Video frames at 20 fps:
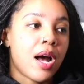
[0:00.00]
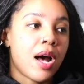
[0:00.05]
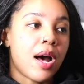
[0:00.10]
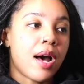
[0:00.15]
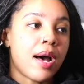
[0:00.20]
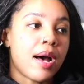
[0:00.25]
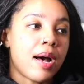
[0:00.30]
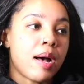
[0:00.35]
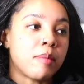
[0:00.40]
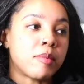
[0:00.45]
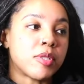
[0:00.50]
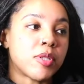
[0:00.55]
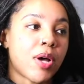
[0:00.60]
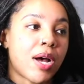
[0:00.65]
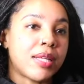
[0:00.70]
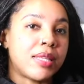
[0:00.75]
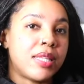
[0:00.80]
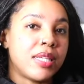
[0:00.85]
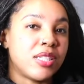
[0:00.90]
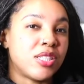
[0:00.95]
Um, so
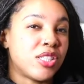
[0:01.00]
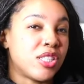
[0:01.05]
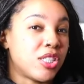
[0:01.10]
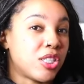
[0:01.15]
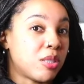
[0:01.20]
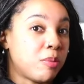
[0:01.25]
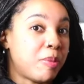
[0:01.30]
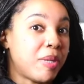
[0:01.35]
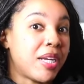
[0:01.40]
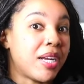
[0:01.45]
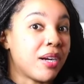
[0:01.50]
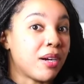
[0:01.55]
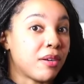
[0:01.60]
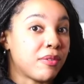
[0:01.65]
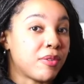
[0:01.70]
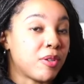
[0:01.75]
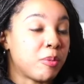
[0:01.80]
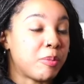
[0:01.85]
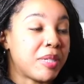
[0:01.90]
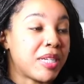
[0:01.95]
I think she should be
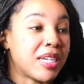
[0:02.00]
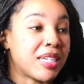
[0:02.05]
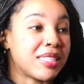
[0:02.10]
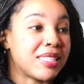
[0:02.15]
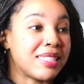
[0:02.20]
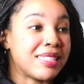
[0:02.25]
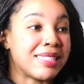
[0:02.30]
careful because she